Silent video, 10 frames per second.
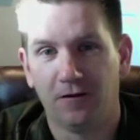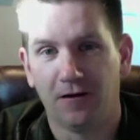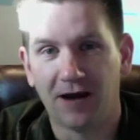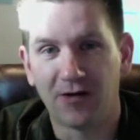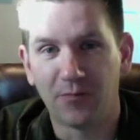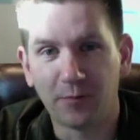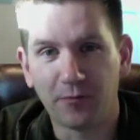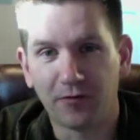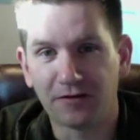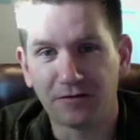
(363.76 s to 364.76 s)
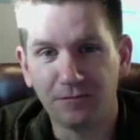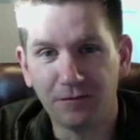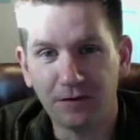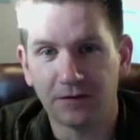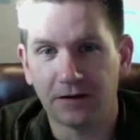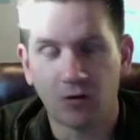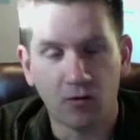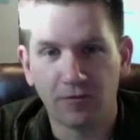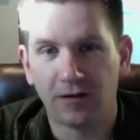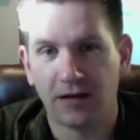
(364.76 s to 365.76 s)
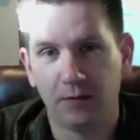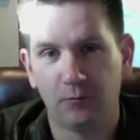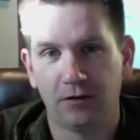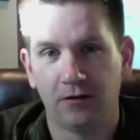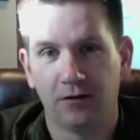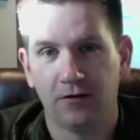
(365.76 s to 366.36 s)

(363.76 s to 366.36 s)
I remember this feeling overcame me